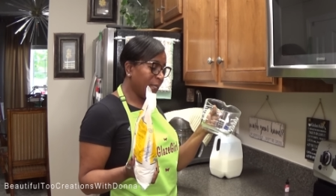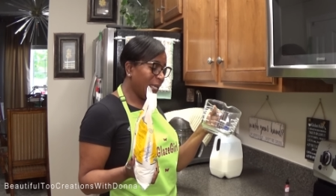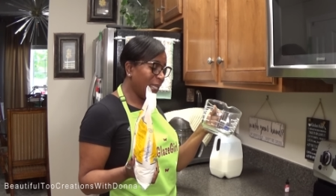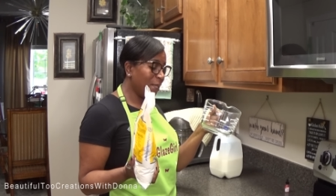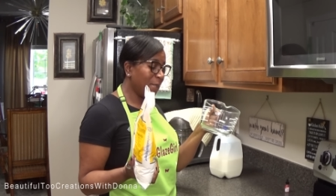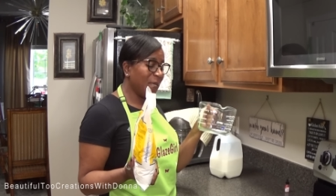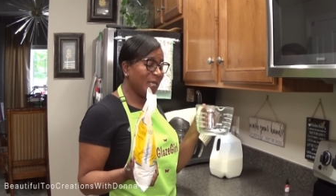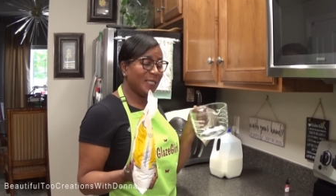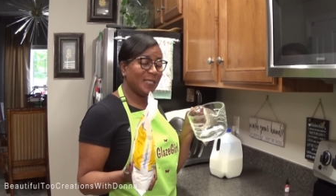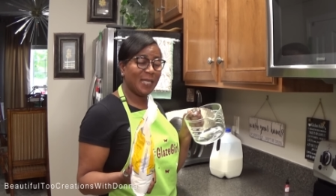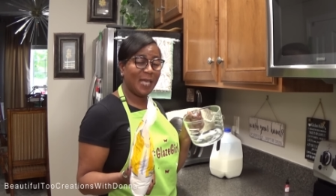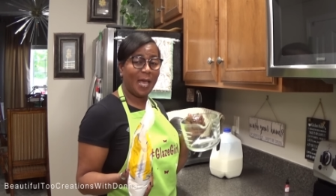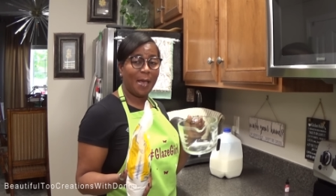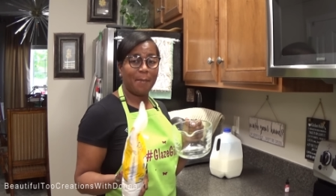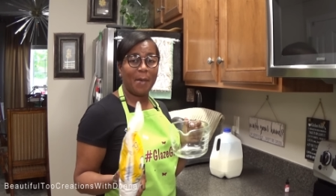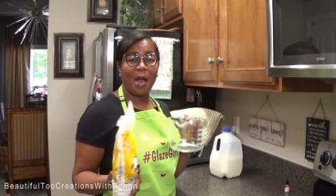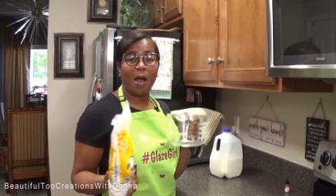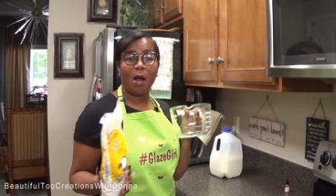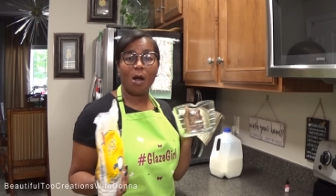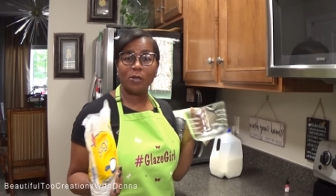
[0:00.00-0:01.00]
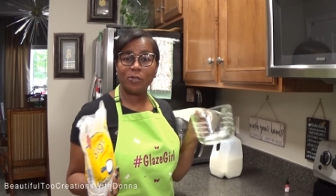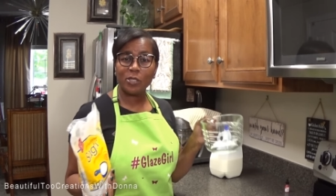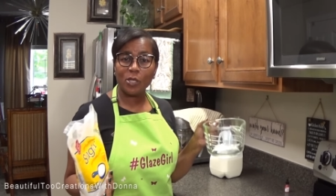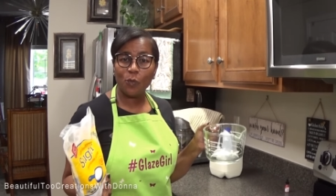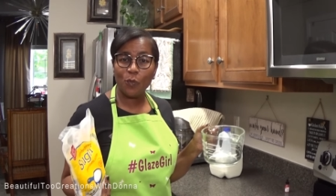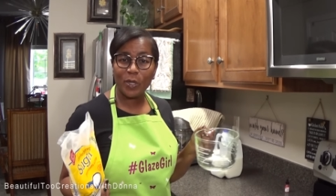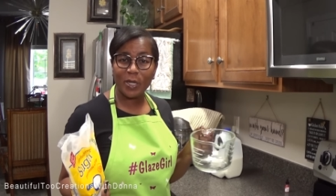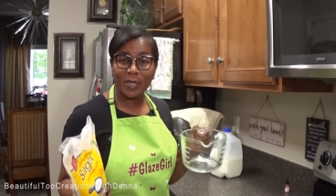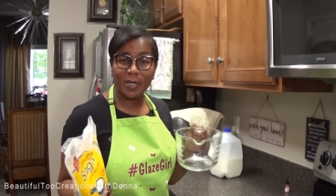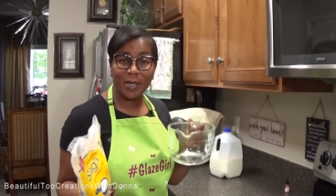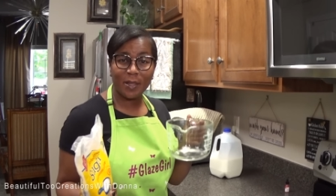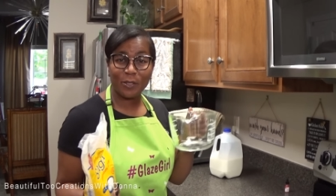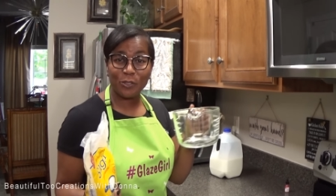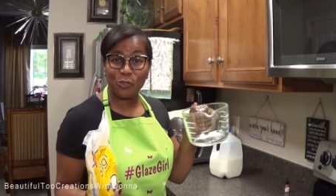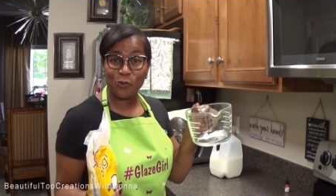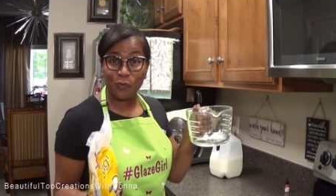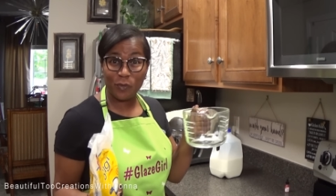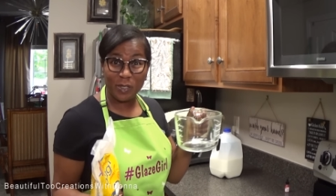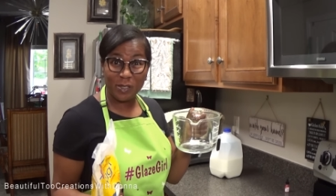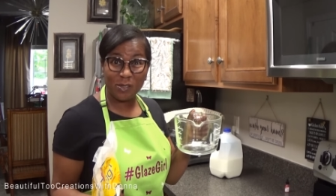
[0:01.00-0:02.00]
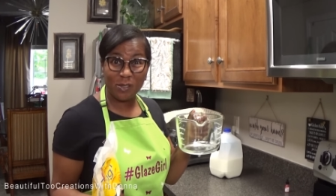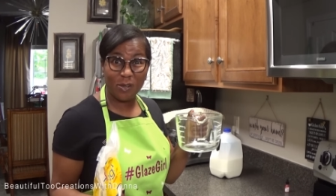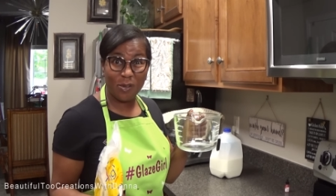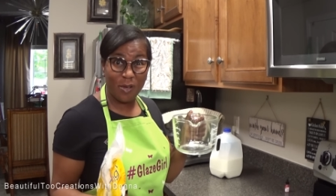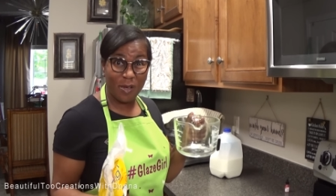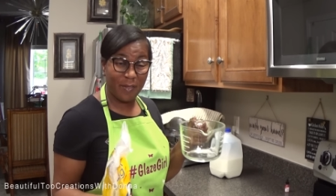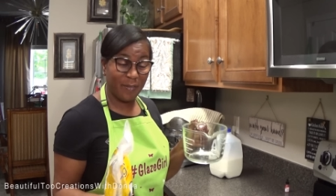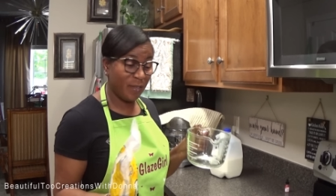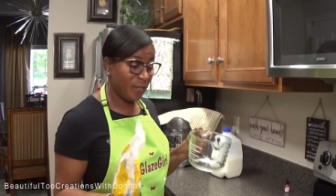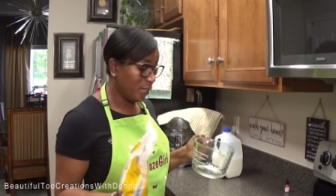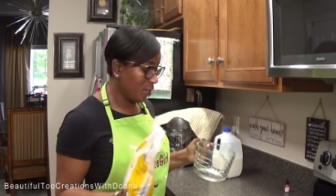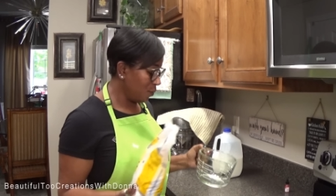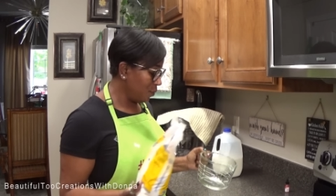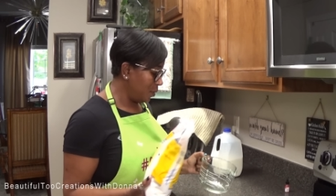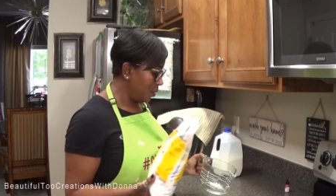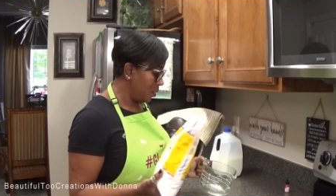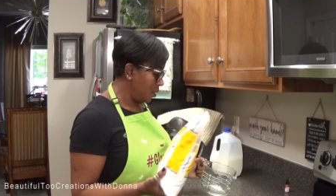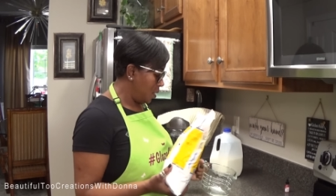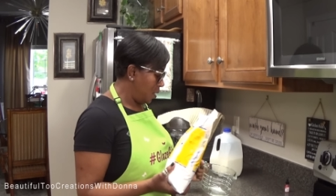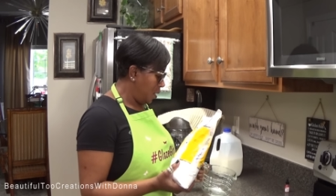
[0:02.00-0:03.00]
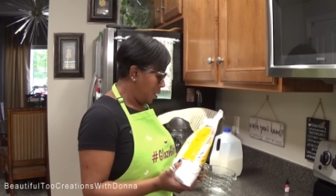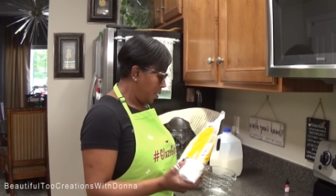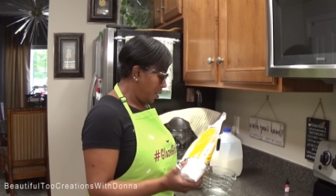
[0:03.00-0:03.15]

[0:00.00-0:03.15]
in the meantime, I also want another drizzle on this one,